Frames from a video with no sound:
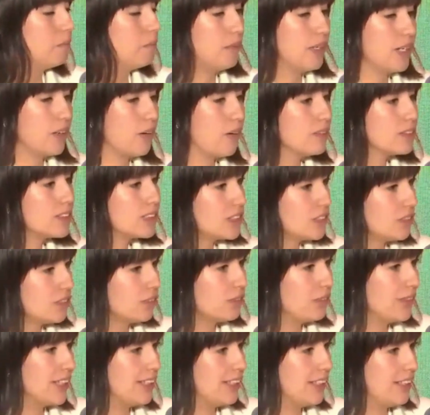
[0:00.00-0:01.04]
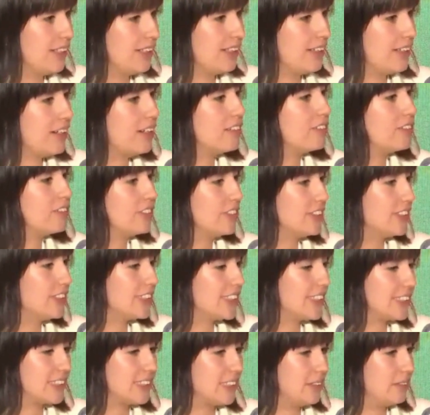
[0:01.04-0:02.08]
But also, we need a food
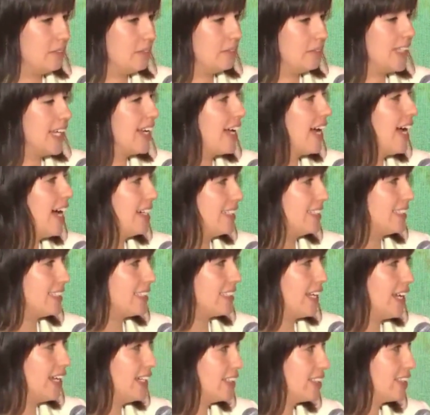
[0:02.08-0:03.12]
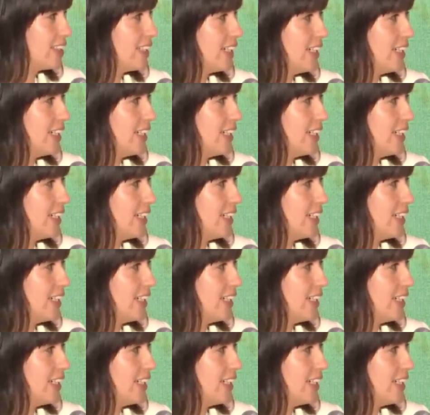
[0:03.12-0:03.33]
system that has less